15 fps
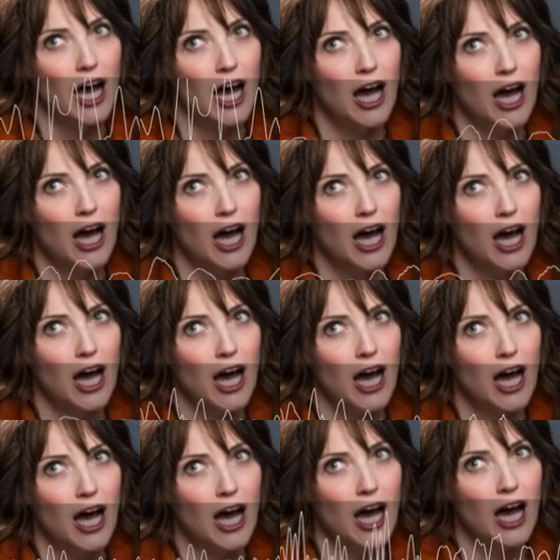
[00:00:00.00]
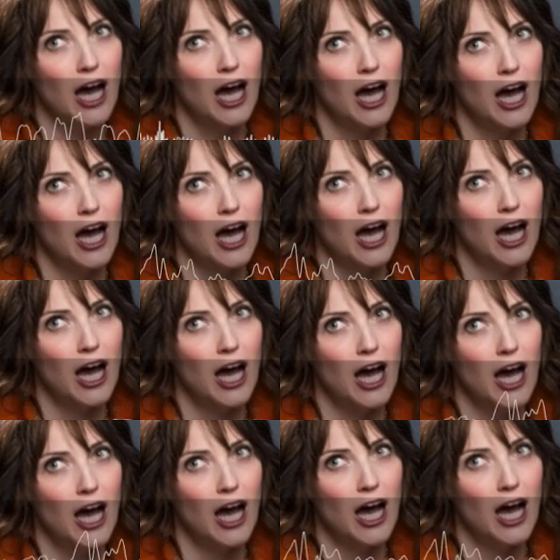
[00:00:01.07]
We wouldn't have the Beatles if they
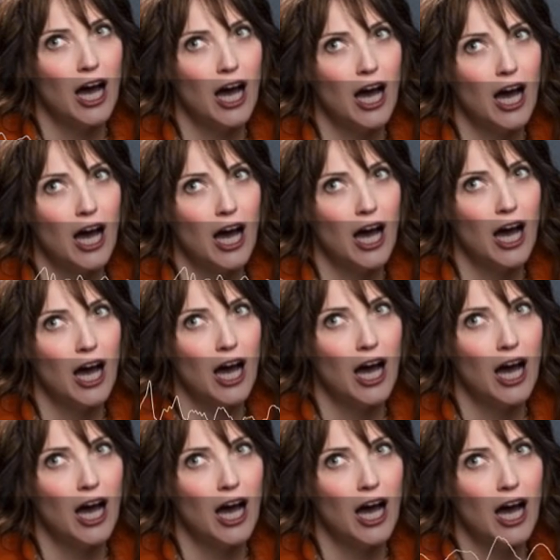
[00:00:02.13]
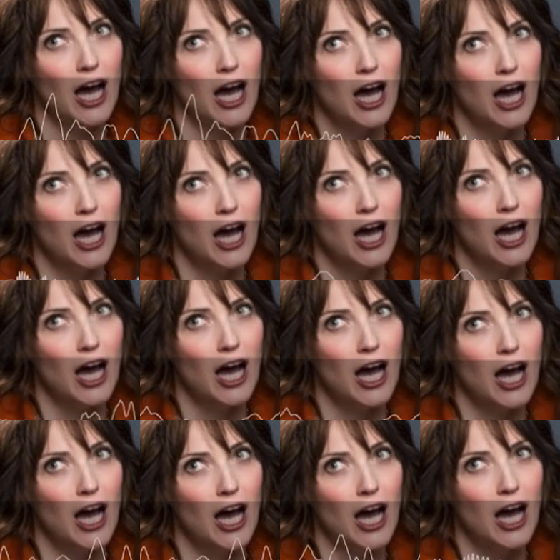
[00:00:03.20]
didn't do that. And it's like, okay, well, if a
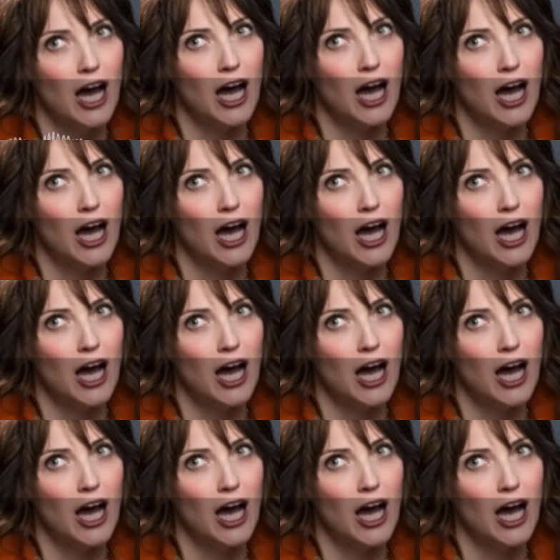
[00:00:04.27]
stranger